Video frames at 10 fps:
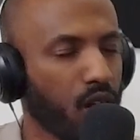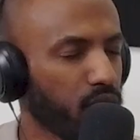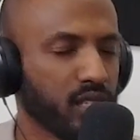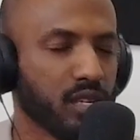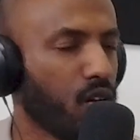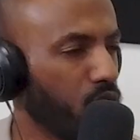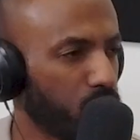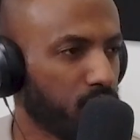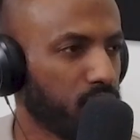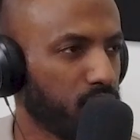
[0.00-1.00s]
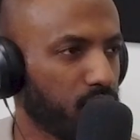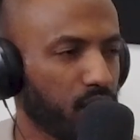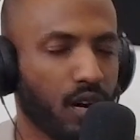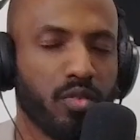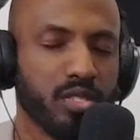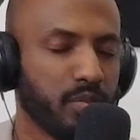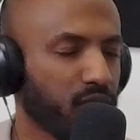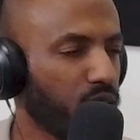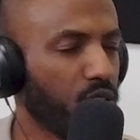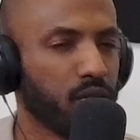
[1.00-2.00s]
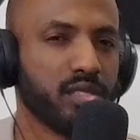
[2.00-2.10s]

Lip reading: That's home. I'll always be home.